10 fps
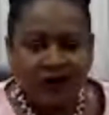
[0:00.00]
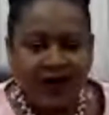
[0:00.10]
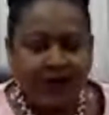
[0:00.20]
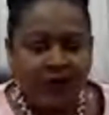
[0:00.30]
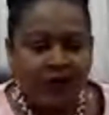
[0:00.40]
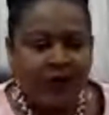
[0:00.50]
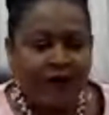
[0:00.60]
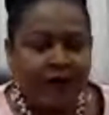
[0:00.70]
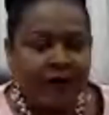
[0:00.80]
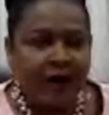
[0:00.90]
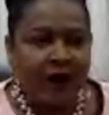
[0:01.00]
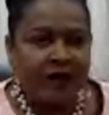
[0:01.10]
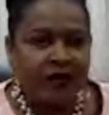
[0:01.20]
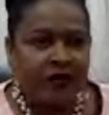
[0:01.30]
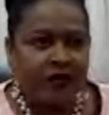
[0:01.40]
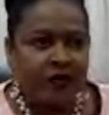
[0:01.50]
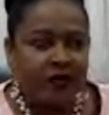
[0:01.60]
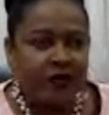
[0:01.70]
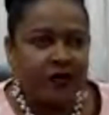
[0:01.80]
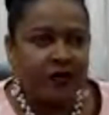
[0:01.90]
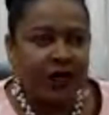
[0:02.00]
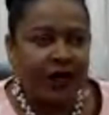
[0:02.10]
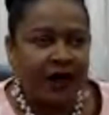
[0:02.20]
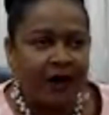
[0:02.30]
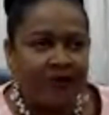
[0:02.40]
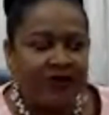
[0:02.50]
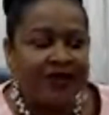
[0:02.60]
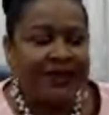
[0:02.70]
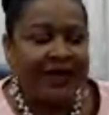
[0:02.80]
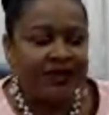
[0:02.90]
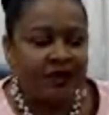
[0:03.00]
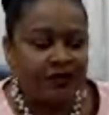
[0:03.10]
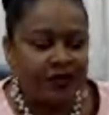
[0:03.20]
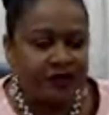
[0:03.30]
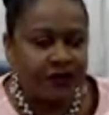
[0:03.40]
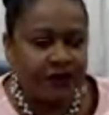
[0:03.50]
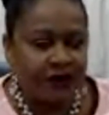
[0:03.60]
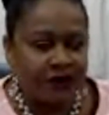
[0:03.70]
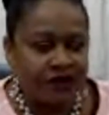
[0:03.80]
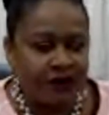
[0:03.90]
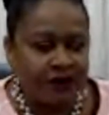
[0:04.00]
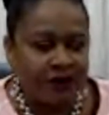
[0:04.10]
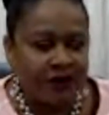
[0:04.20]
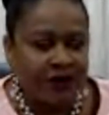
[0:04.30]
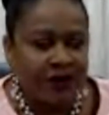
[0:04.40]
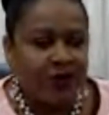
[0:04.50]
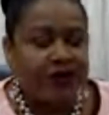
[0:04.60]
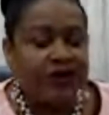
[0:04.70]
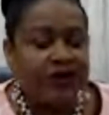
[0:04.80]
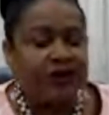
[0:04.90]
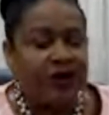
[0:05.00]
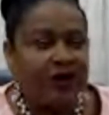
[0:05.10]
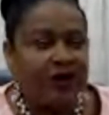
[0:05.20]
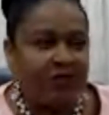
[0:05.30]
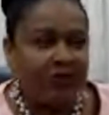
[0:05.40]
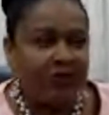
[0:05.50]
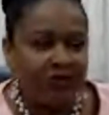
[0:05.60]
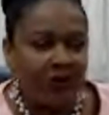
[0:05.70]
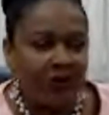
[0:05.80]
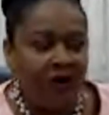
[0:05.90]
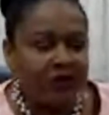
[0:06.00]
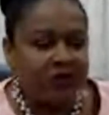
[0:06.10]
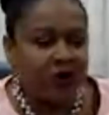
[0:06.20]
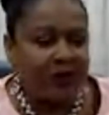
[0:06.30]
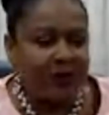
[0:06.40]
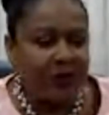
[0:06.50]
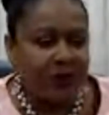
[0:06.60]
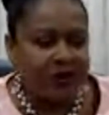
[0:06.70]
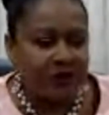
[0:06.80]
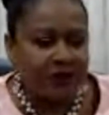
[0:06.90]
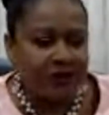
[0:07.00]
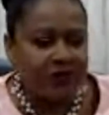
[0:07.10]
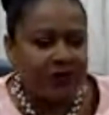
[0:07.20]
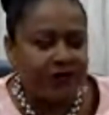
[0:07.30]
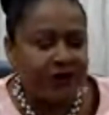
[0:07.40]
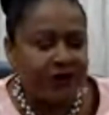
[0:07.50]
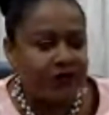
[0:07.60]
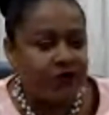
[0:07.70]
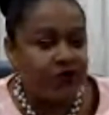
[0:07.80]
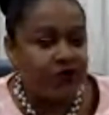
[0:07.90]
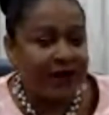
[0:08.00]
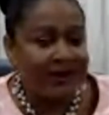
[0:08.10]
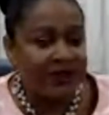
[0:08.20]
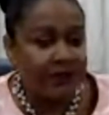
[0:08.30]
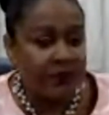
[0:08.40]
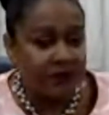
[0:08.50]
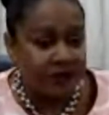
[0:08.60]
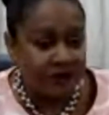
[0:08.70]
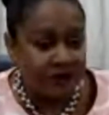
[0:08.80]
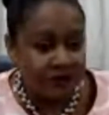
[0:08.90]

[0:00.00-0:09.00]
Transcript: Um, with regard to um, disaster risk reduction, which is also important with regard to transport,